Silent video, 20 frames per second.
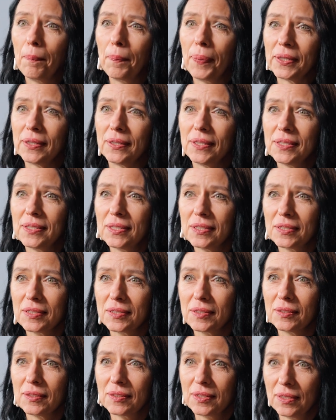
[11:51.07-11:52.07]
but this
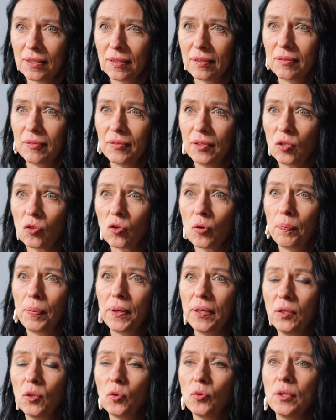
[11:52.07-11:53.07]
is still,
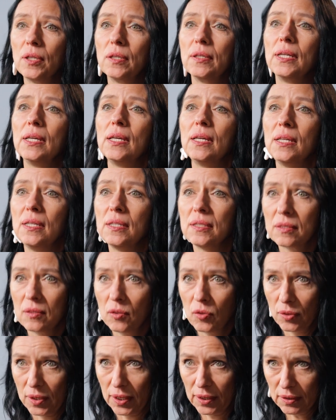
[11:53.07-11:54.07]
European Union
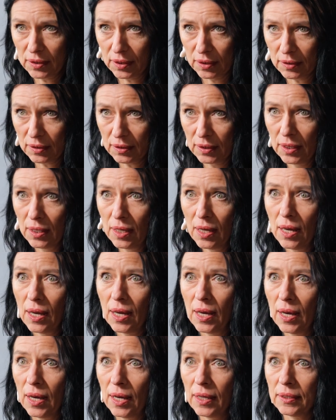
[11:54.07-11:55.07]
is united,
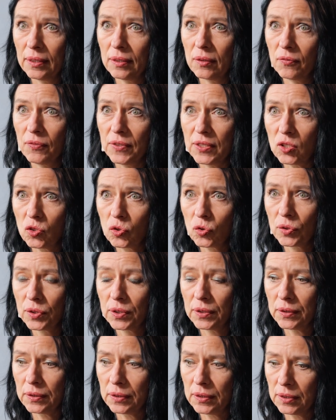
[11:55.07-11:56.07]
and we
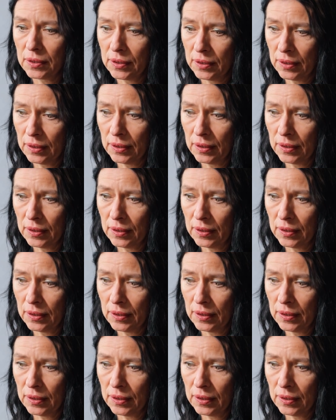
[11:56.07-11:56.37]
shouldn't.